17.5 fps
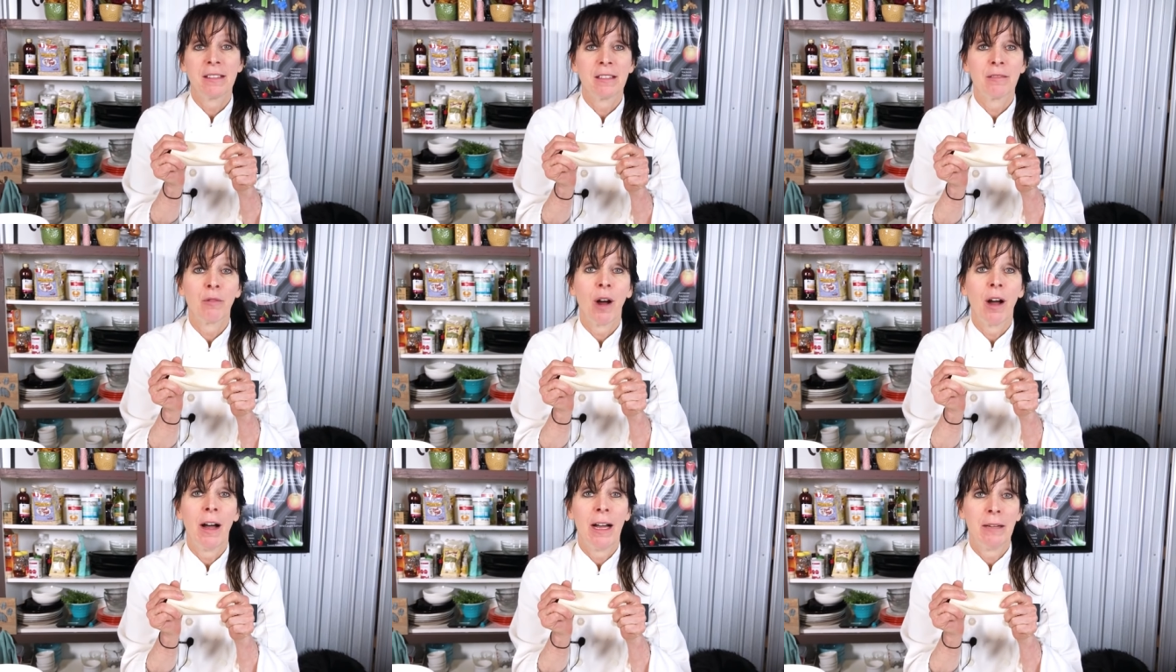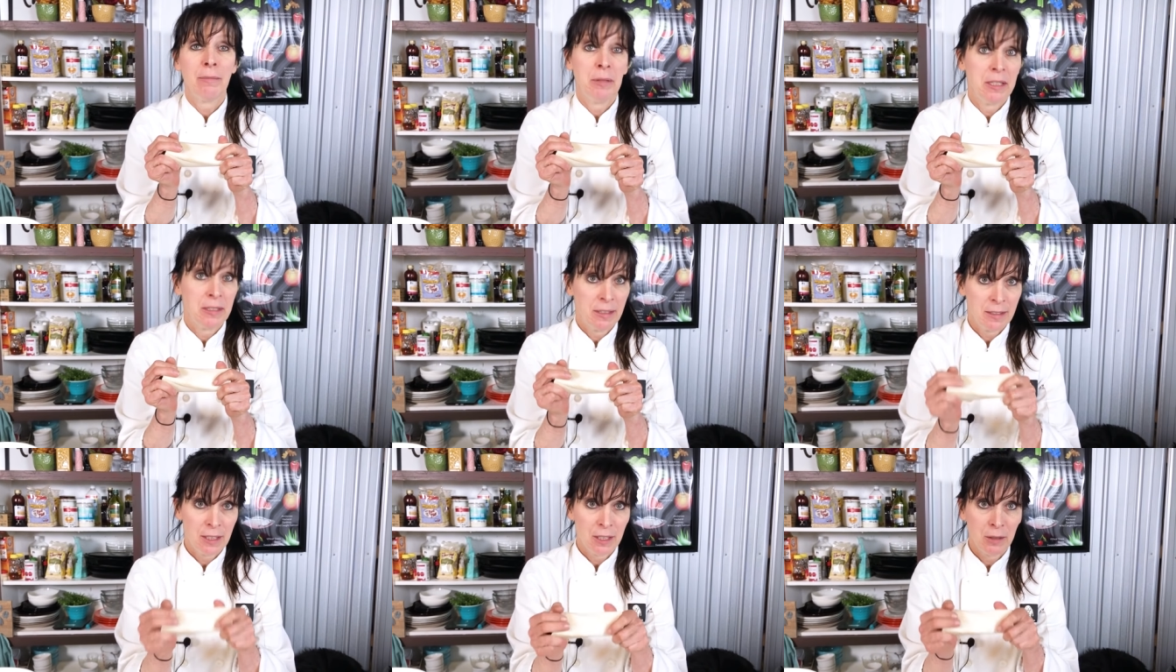rawhide
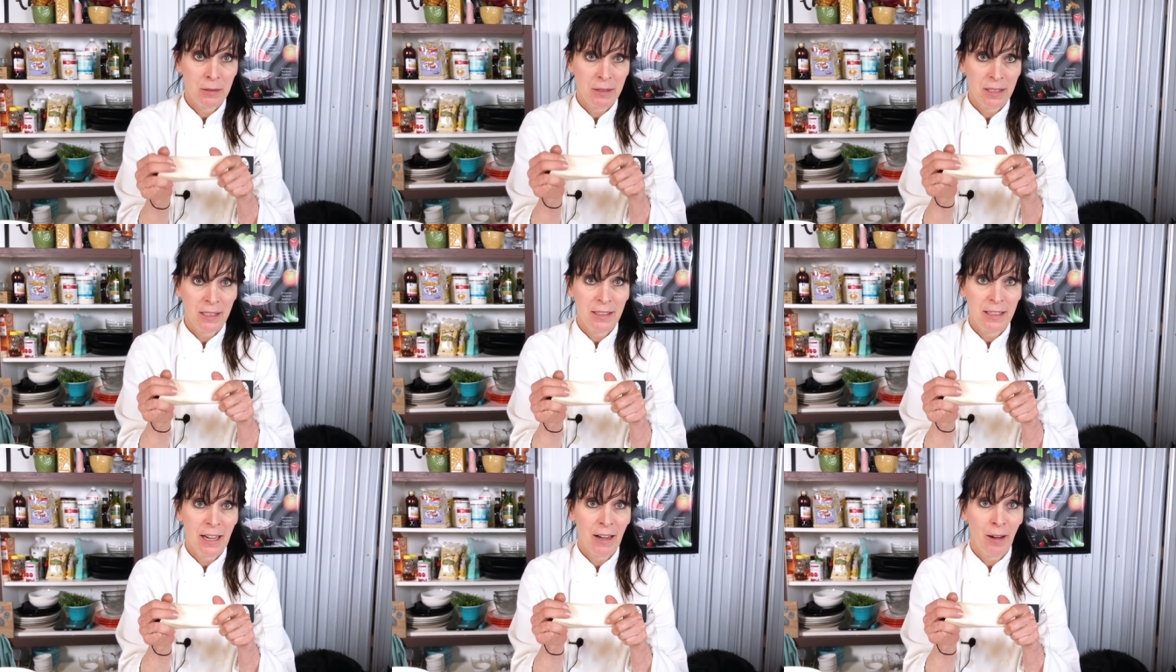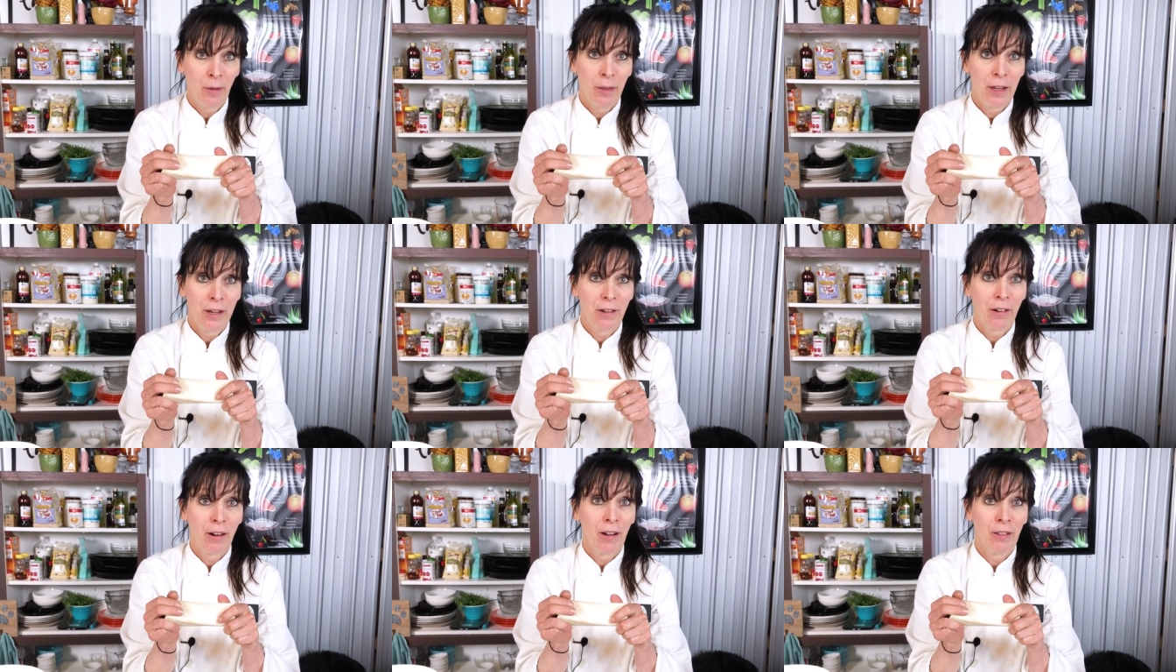pieces that you see now that
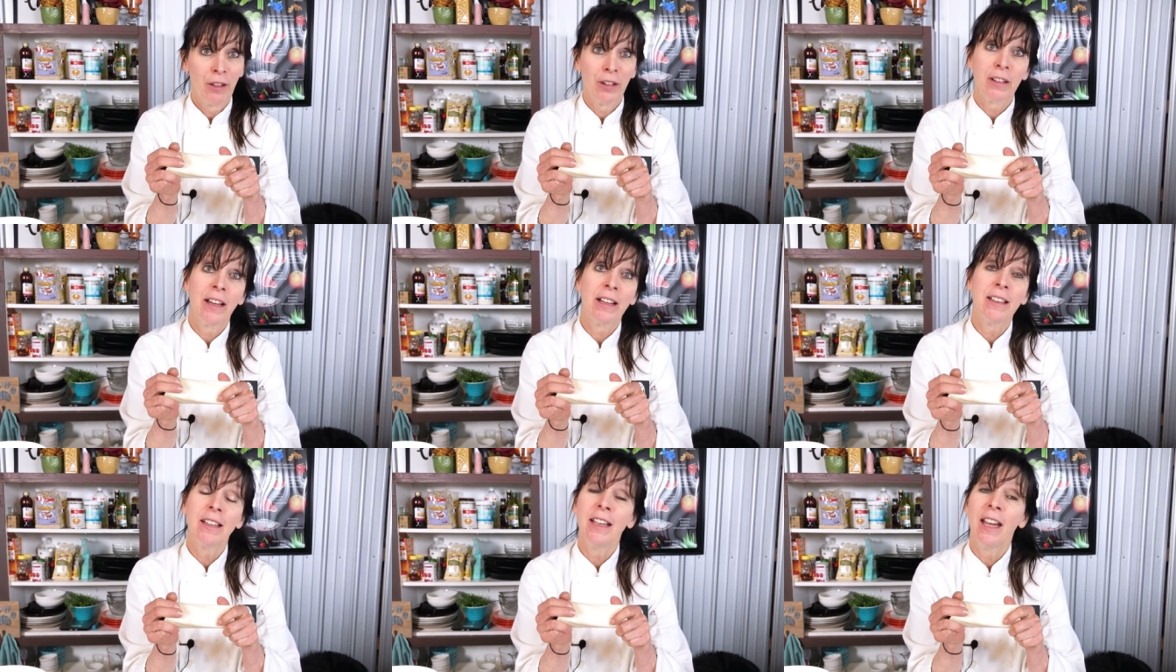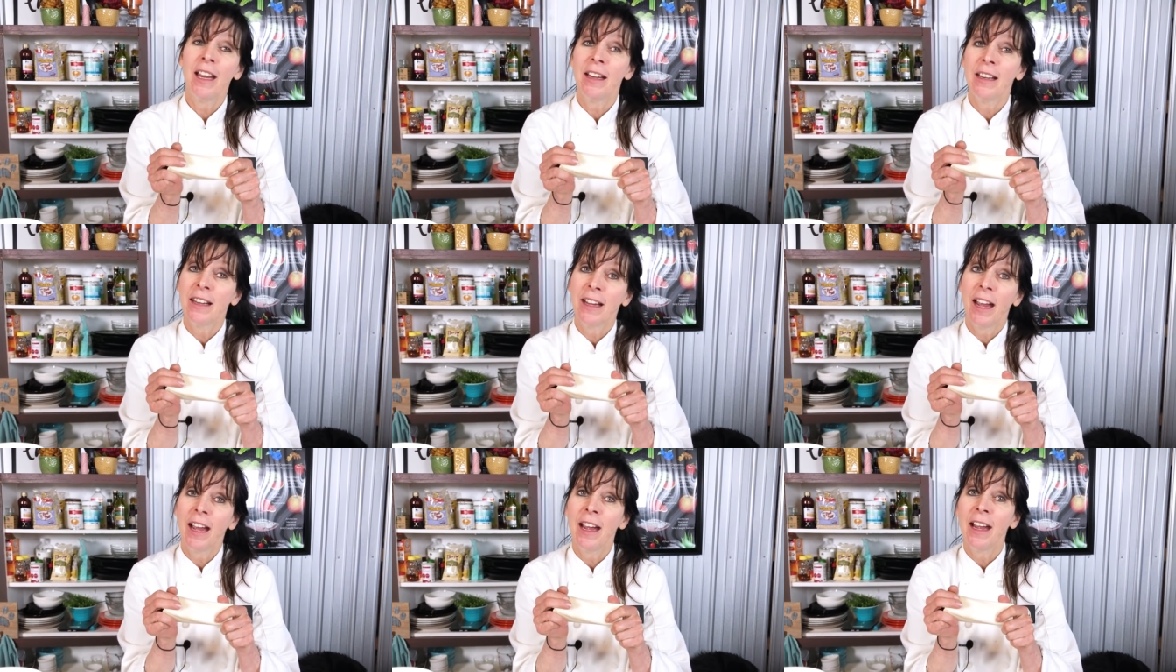are all look like the candy
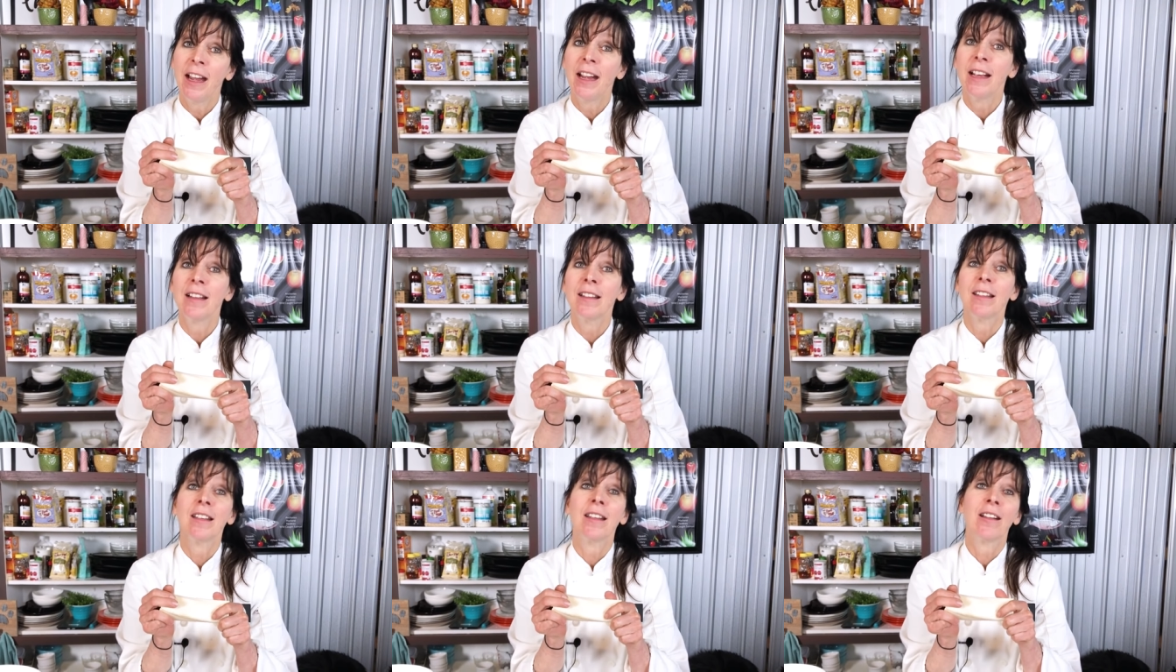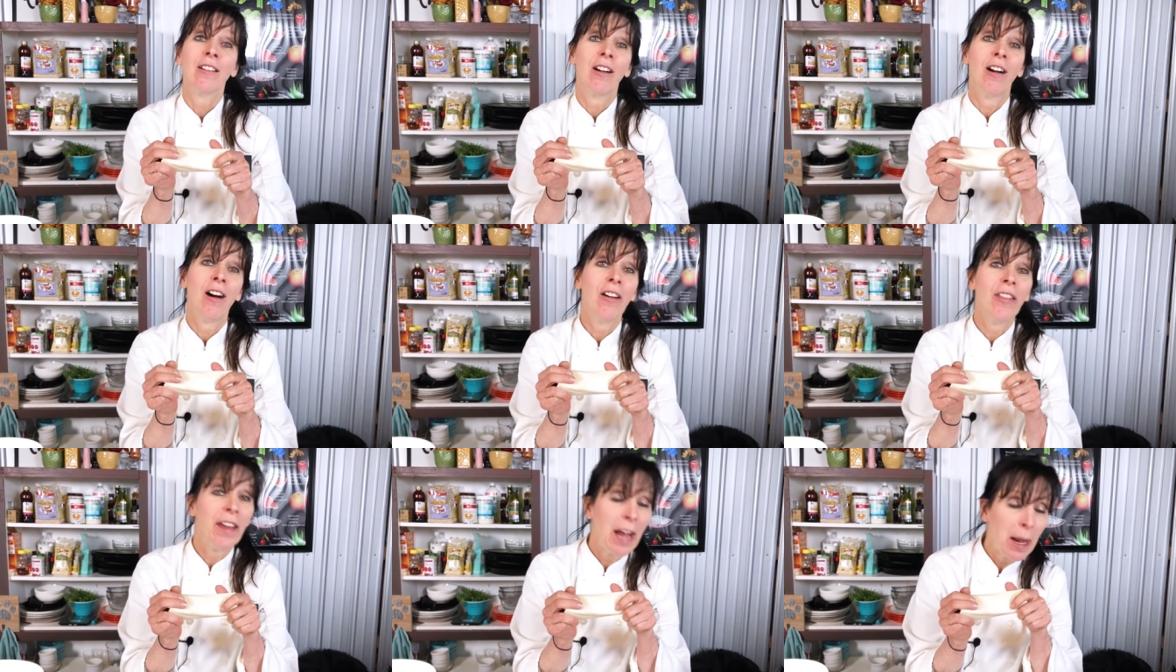canes and they're
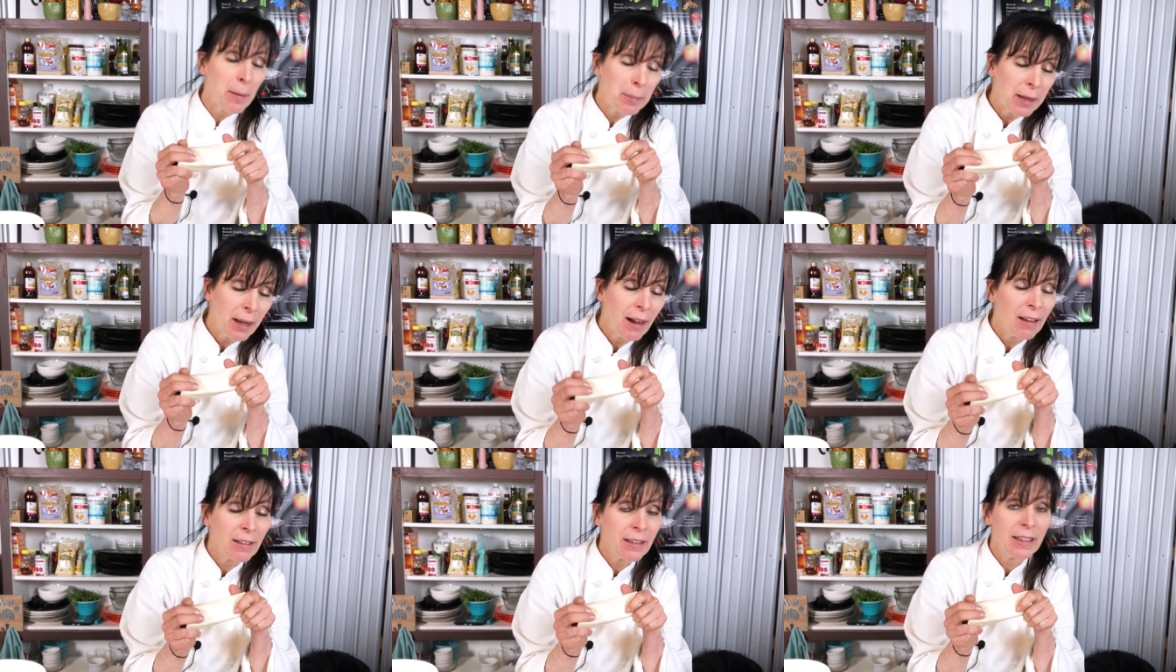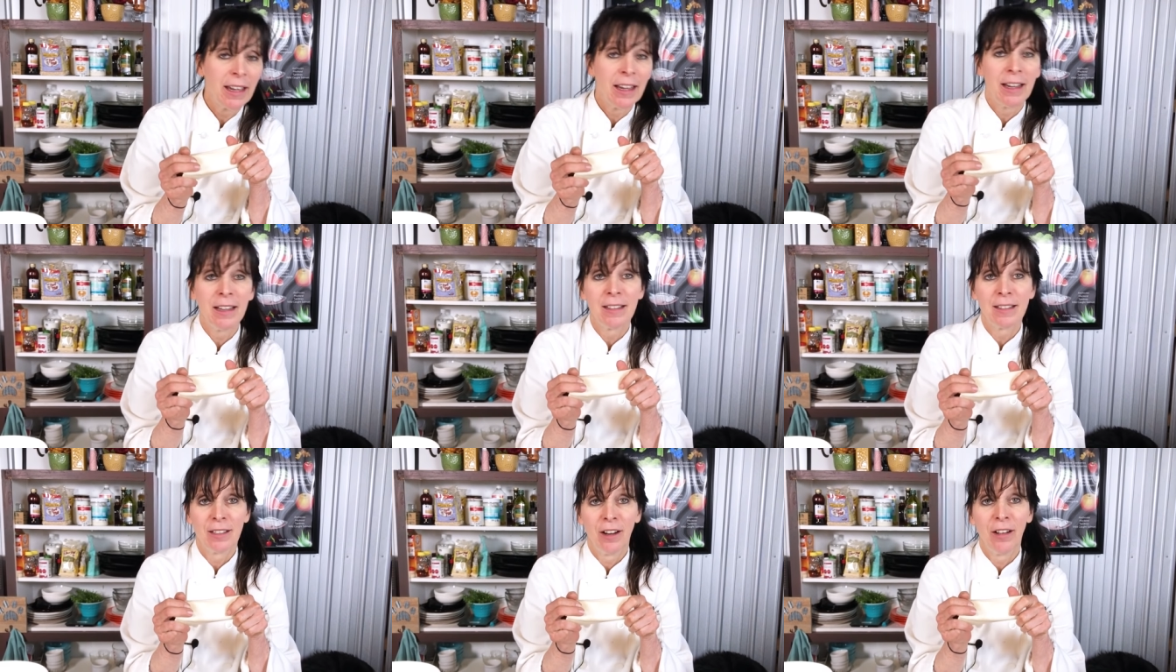all the happy
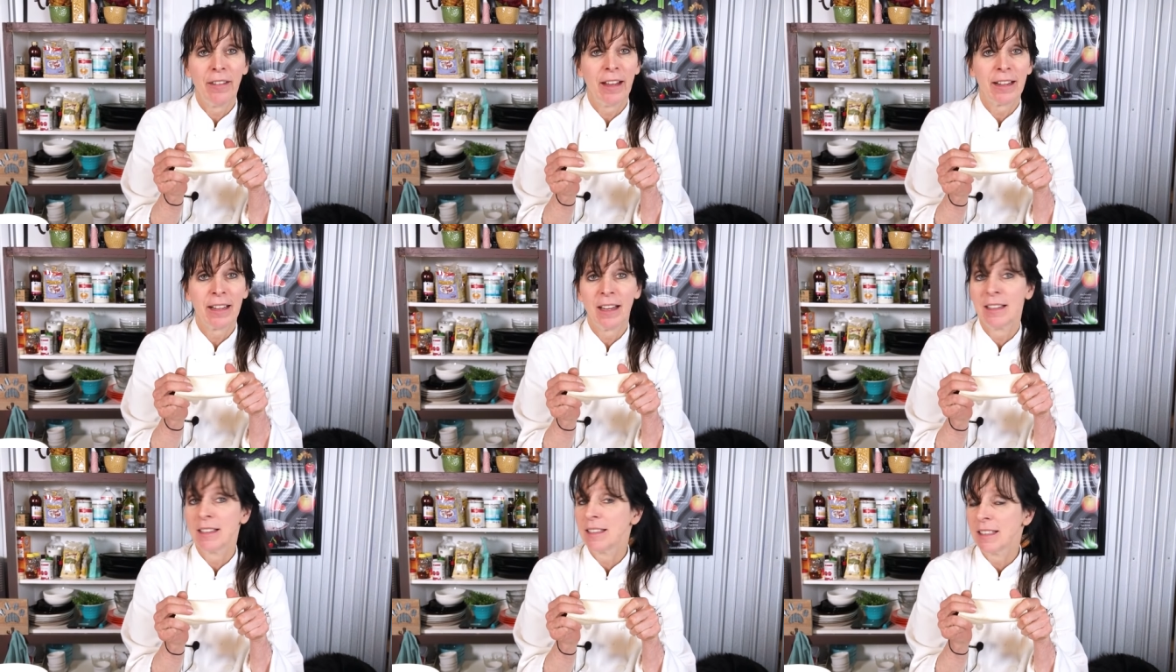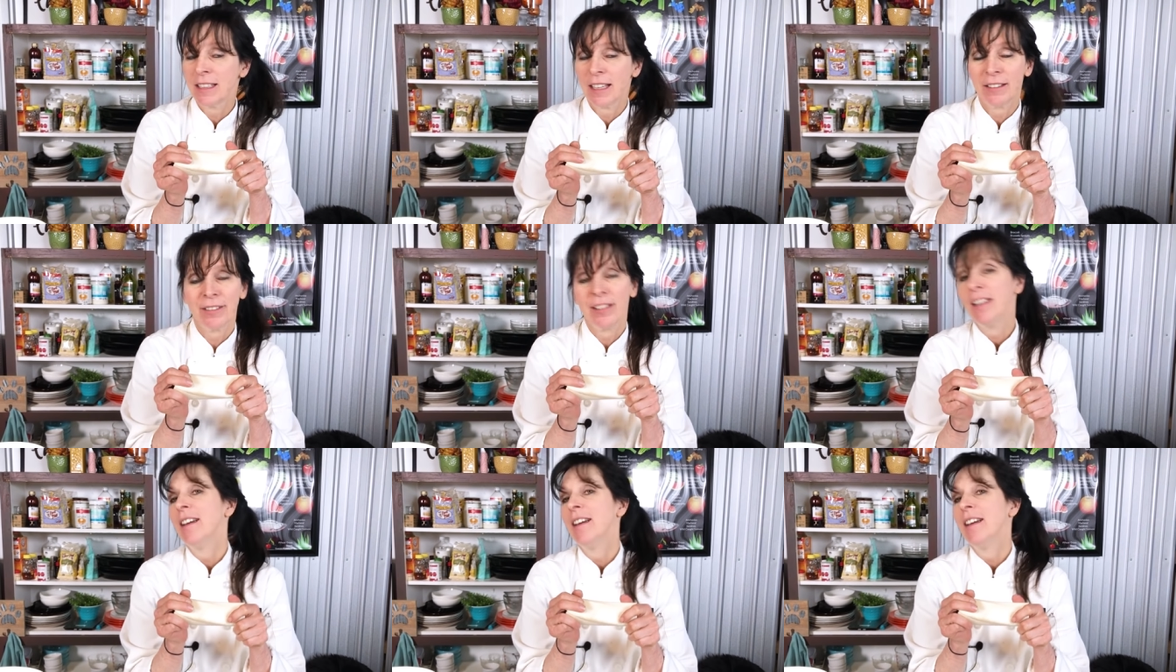holidays and all that kind of stuff.